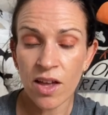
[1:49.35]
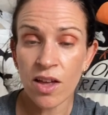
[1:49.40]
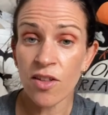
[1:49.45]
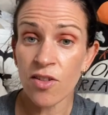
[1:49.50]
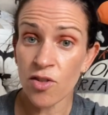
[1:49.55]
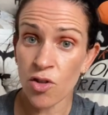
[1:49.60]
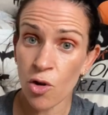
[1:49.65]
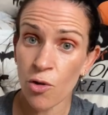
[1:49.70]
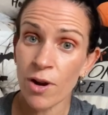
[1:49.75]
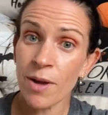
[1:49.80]

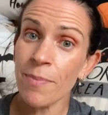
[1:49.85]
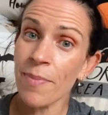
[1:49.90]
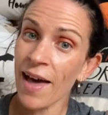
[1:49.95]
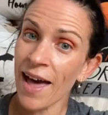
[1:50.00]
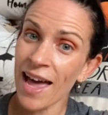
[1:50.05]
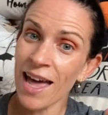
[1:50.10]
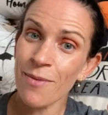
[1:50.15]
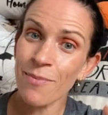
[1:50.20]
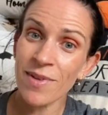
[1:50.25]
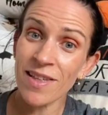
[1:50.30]

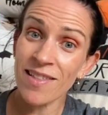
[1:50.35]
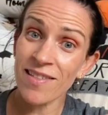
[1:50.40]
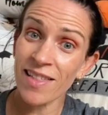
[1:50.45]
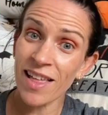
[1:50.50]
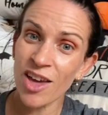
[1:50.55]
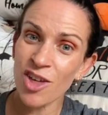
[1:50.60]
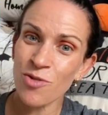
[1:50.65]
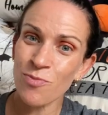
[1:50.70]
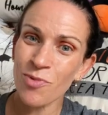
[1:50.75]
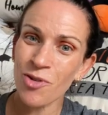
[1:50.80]

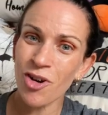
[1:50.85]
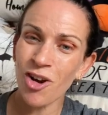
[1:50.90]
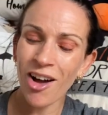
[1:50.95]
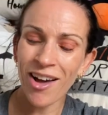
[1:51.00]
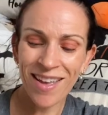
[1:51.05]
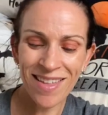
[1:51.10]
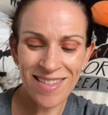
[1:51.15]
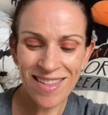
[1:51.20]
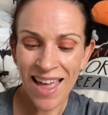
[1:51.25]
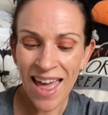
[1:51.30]

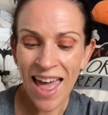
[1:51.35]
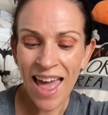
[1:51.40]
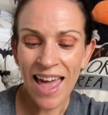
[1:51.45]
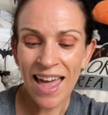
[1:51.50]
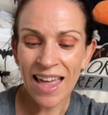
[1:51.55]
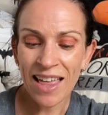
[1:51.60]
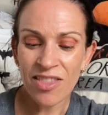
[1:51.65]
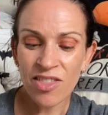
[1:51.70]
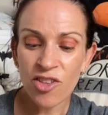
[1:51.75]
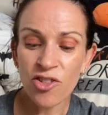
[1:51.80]

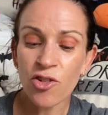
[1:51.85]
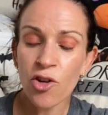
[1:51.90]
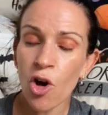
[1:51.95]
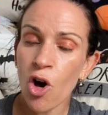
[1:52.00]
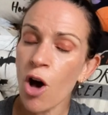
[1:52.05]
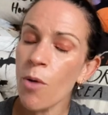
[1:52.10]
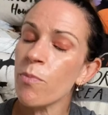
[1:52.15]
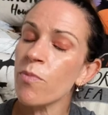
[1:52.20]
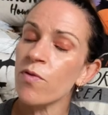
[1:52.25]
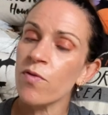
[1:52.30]
the
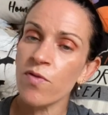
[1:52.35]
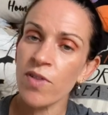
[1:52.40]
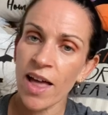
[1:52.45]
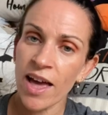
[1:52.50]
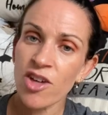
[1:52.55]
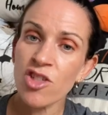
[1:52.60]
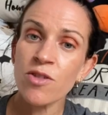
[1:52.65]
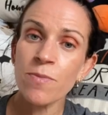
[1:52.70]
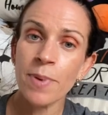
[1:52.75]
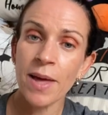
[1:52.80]
top
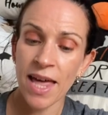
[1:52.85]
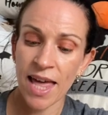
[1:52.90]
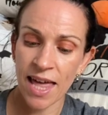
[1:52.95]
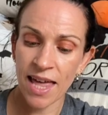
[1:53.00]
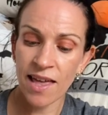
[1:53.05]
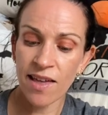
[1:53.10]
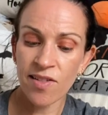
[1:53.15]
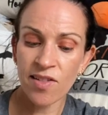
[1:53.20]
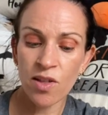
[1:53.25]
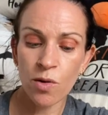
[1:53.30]
flash
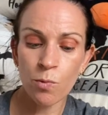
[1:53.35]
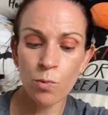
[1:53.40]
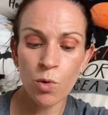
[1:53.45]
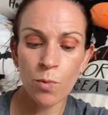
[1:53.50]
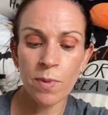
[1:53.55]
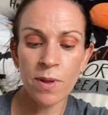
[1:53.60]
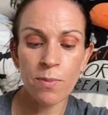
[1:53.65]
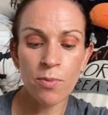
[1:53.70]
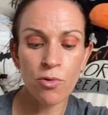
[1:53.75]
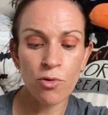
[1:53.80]
piece will
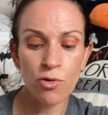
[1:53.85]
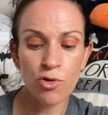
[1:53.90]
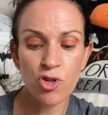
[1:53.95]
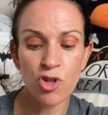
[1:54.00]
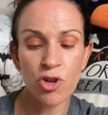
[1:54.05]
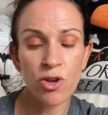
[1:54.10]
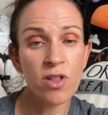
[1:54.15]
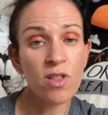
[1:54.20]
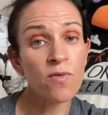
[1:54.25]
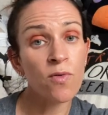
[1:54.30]
be
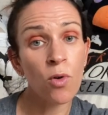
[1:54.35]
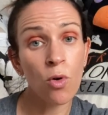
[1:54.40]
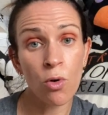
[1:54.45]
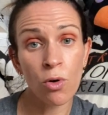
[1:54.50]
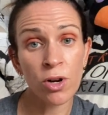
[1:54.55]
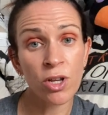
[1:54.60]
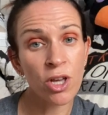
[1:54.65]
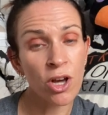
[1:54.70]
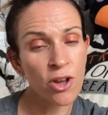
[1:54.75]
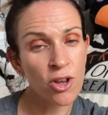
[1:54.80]
produced for
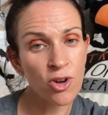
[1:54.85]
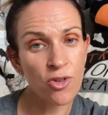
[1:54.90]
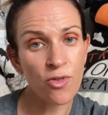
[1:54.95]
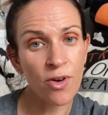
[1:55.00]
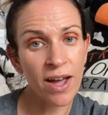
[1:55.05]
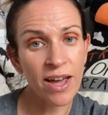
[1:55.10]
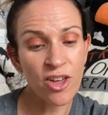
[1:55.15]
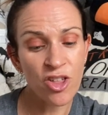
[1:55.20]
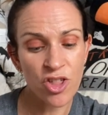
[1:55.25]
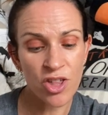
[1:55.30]
audio
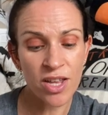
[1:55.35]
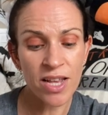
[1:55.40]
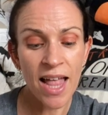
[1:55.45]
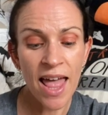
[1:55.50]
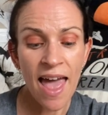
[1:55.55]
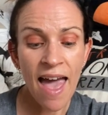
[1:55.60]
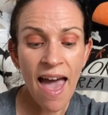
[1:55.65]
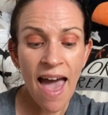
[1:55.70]
narration